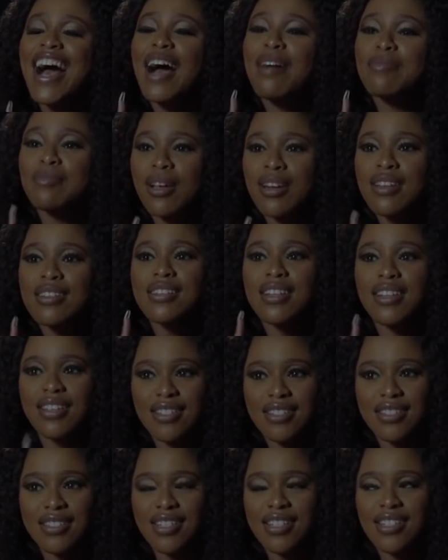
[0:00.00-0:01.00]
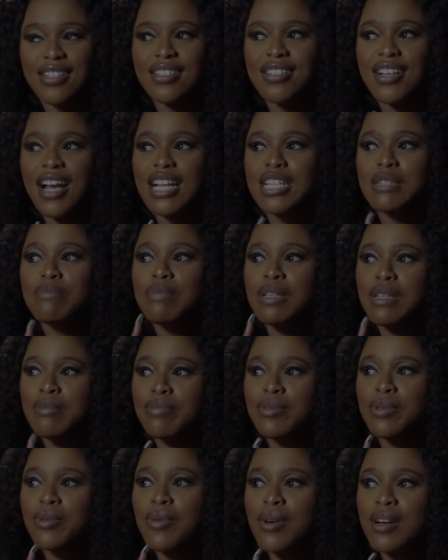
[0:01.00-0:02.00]
I'm not as innocent as
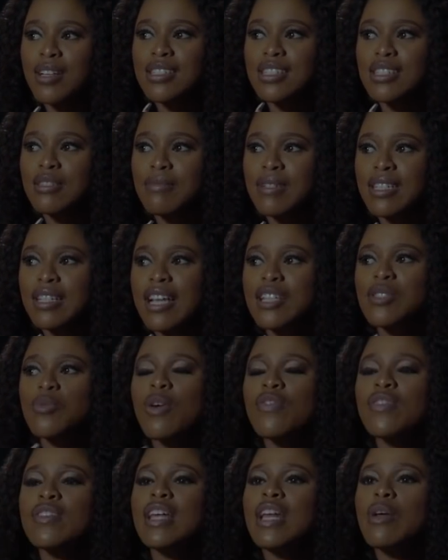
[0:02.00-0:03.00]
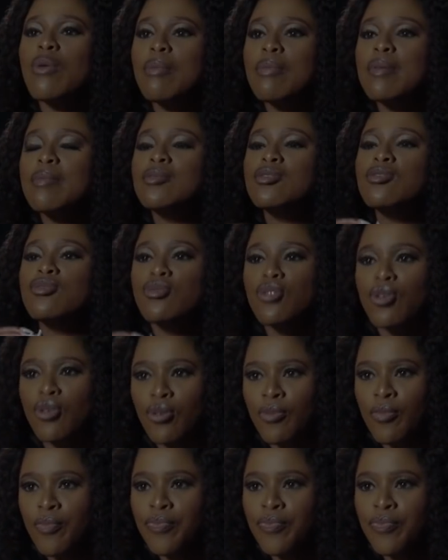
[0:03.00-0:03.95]
people want me. That's one thing that I want people to know.